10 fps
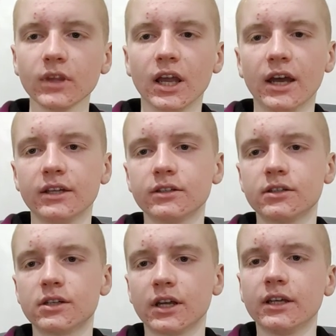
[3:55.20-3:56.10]
and
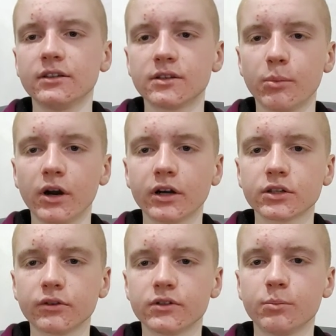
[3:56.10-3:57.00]
in the part
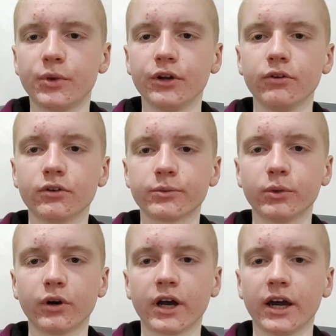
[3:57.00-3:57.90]
of the previous
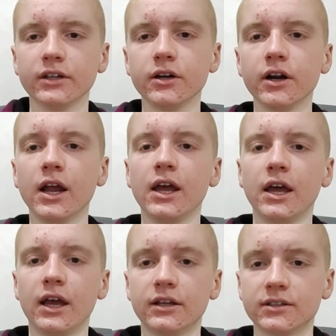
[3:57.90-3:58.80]
block header
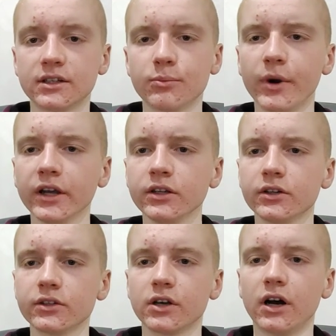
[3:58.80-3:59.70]
that
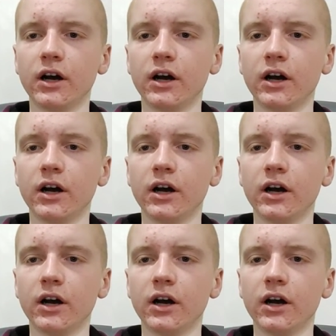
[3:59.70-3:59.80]
miners are